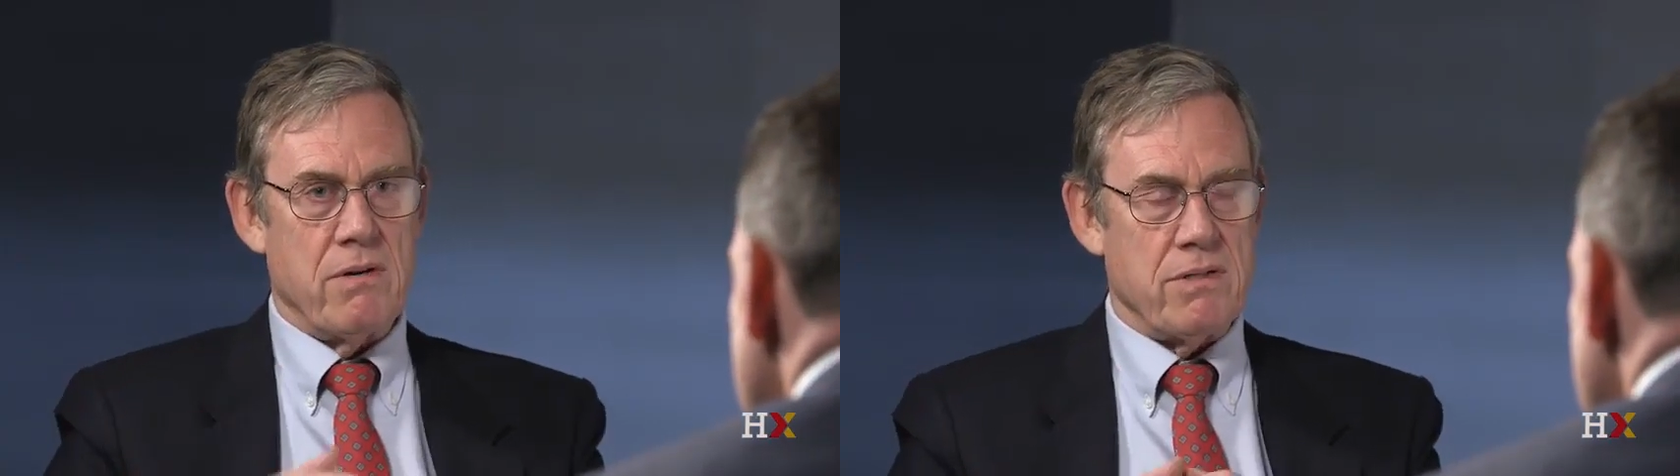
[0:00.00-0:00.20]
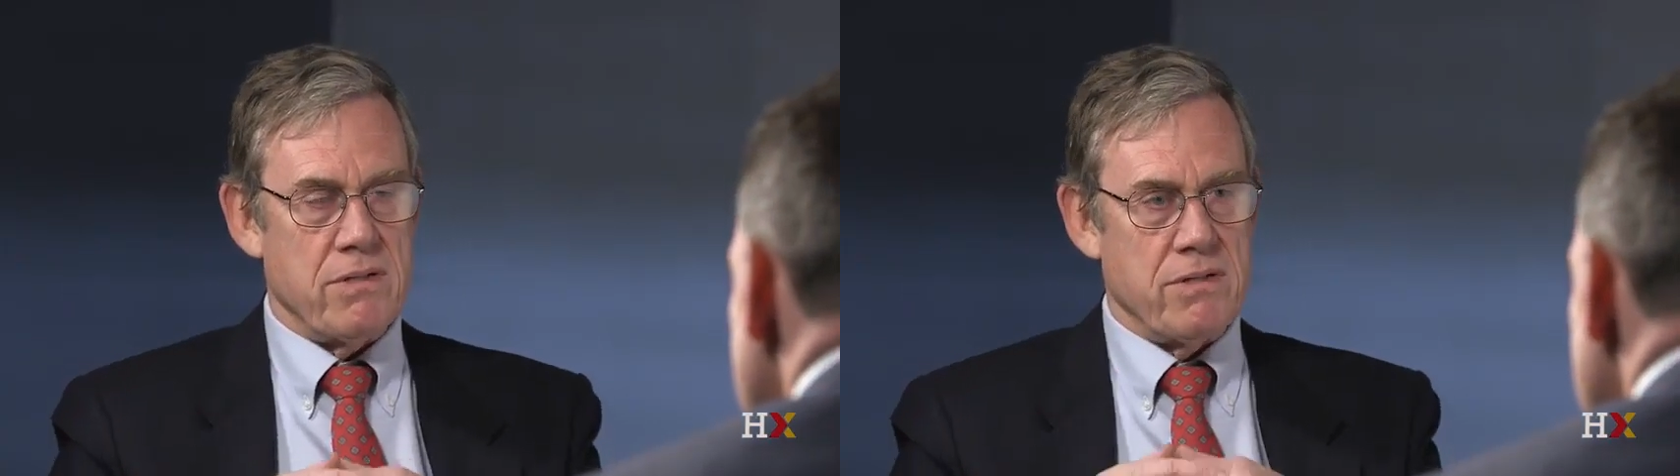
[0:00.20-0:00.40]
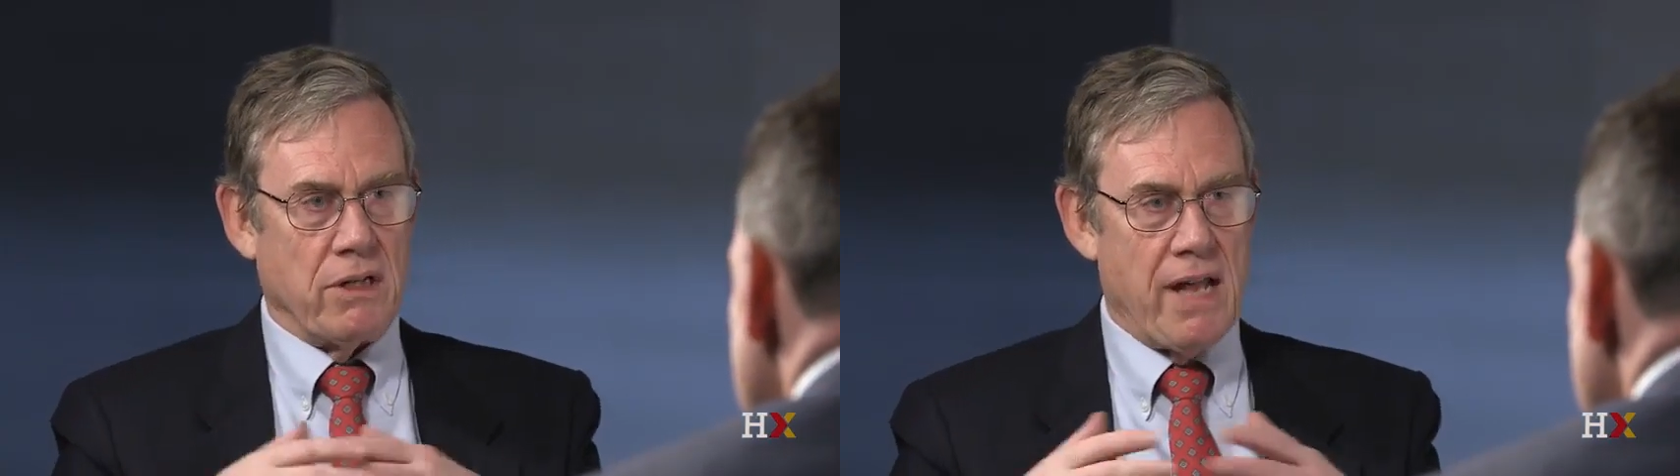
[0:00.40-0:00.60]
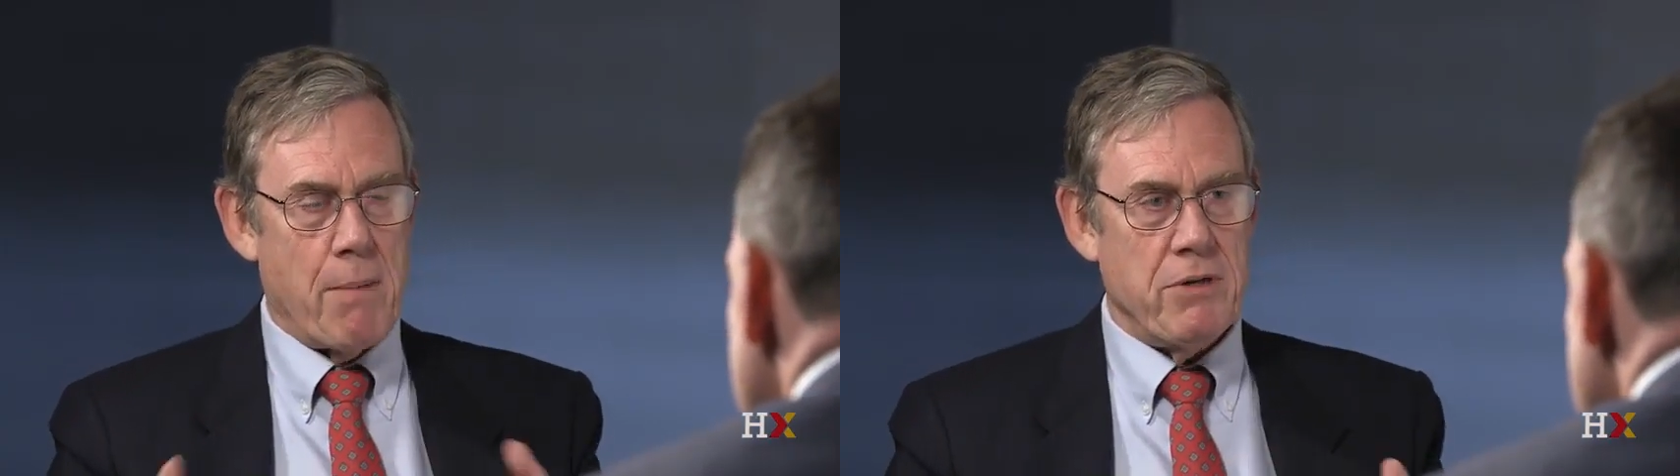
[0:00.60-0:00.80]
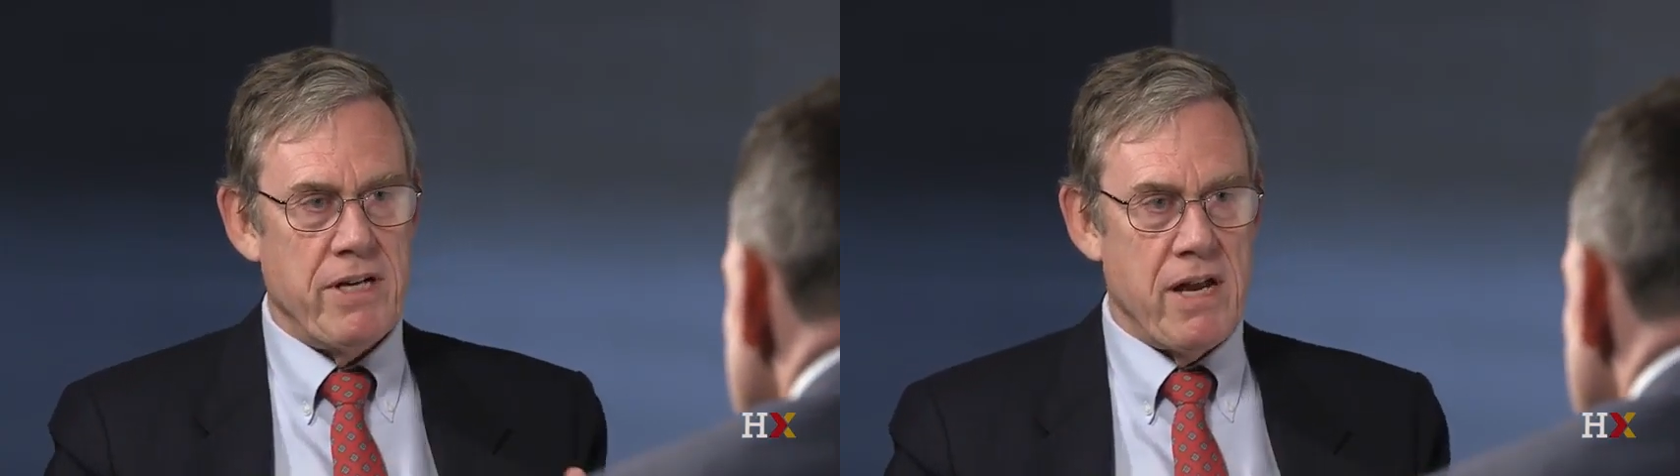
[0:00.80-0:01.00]
it's
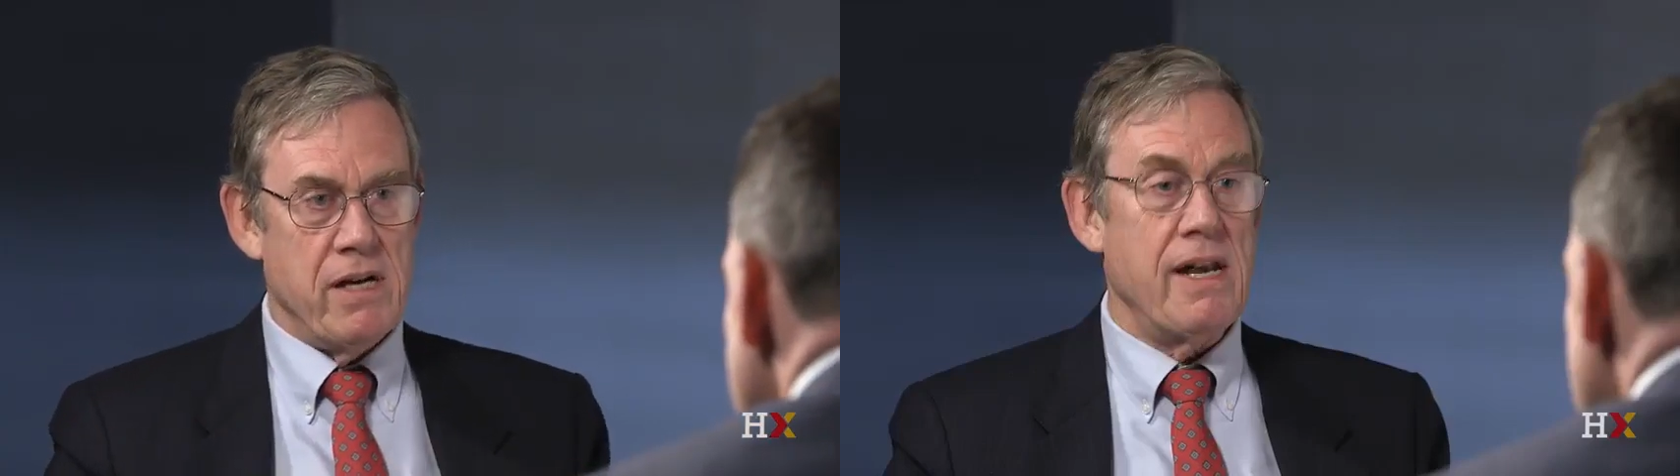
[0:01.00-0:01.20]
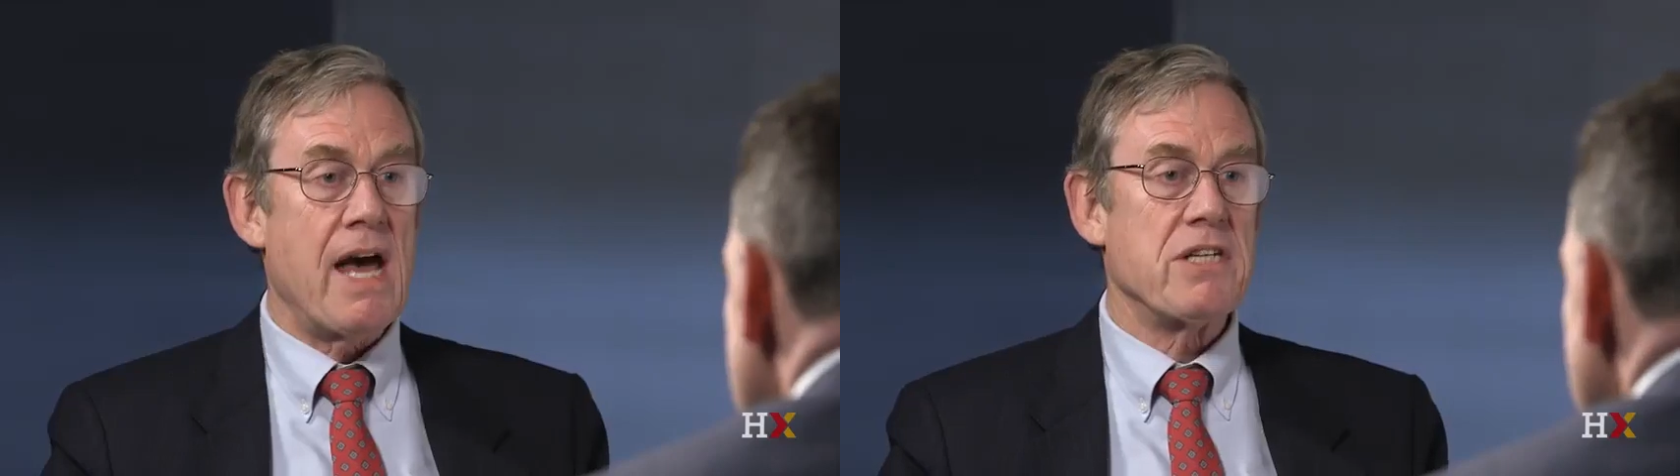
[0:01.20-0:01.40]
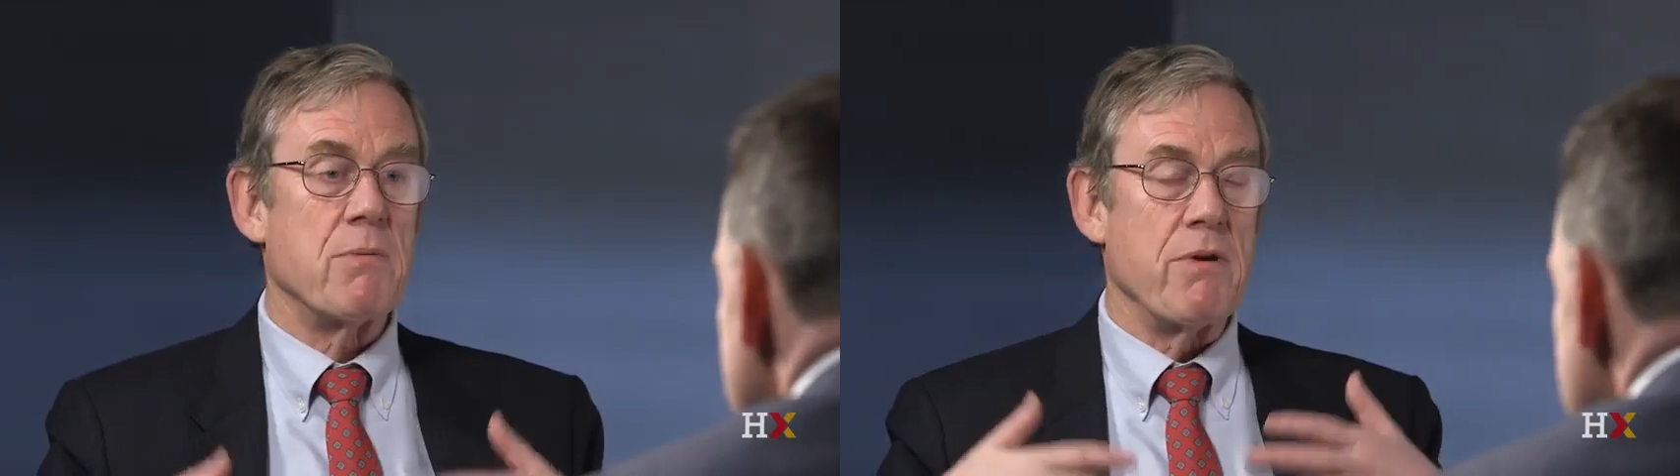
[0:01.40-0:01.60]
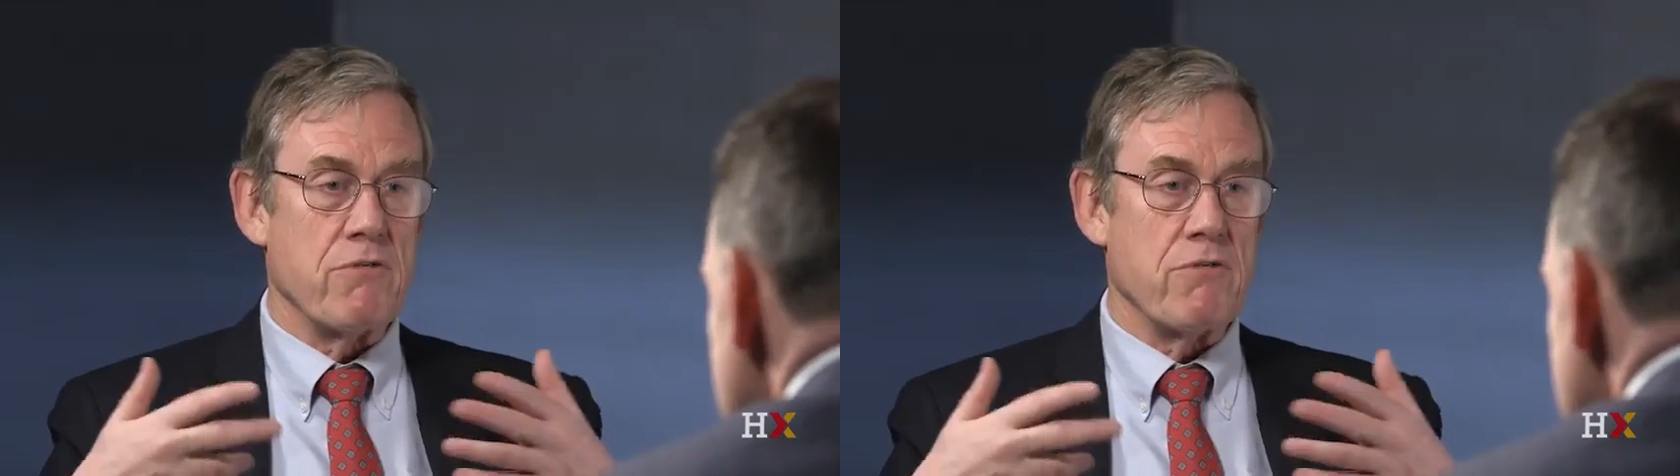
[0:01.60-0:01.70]
dilapidated and has to be